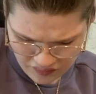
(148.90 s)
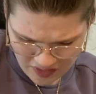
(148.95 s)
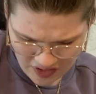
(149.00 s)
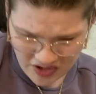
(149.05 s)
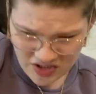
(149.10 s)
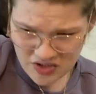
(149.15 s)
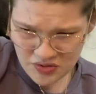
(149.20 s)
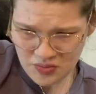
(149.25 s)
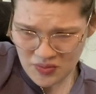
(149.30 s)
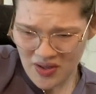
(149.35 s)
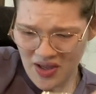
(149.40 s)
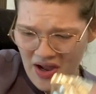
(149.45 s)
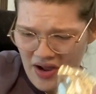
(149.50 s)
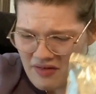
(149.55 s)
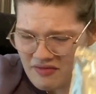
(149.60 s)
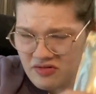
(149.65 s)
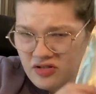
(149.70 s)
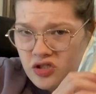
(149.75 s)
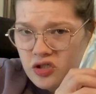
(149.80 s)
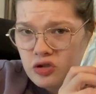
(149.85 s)
is we
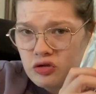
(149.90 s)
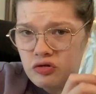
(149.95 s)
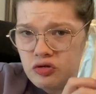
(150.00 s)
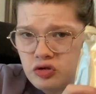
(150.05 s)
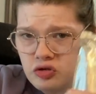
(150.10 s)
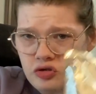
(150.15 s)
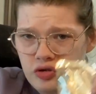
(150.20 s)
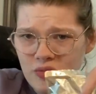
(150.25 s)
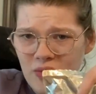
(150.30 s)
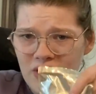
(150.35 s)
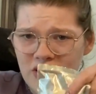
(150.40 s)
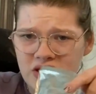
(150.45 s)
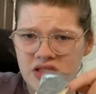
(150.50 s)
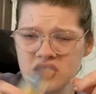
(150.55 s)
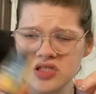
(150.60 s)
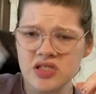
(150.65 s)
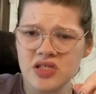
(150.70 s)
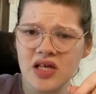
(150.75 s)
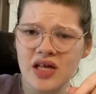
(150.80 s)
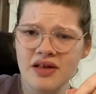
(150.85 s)
have 2 juice
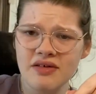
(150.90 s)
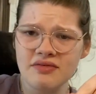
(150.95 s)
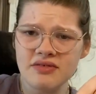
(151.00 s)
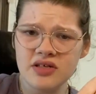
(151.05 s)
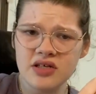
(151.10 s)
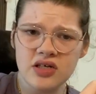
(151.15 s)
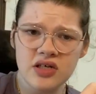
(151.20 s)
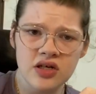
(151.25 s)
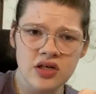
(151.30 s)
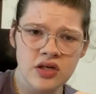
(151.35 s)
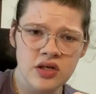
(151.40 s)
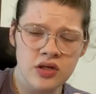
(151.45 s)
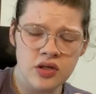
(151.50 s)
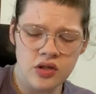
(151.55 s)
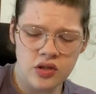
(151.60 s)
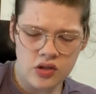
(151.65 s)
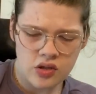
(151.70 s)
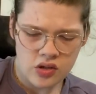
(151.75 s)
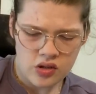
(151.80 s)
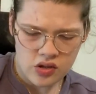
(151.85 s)
boxes left,
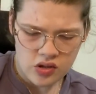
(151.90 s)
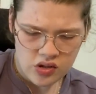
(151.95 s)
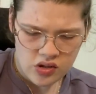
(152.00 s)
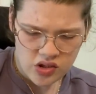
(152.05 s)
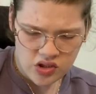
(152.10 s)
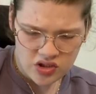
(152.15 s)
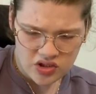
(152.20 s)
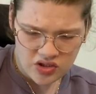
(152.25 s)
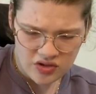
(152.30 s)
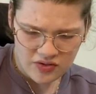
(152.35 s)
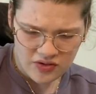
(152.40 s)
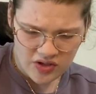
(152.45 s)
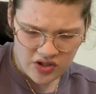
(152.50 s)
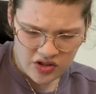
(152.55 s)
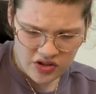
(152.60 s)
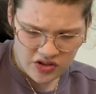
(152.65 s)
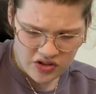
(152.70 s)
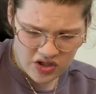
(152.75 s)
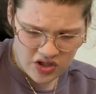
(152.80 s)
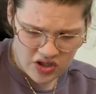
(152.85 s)
so I
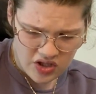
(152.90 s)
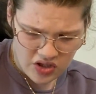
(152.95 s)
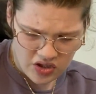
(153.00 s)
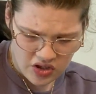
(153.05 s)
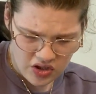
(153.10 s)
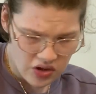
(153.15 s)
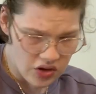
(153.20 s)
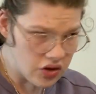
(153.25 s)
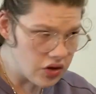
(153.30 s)
think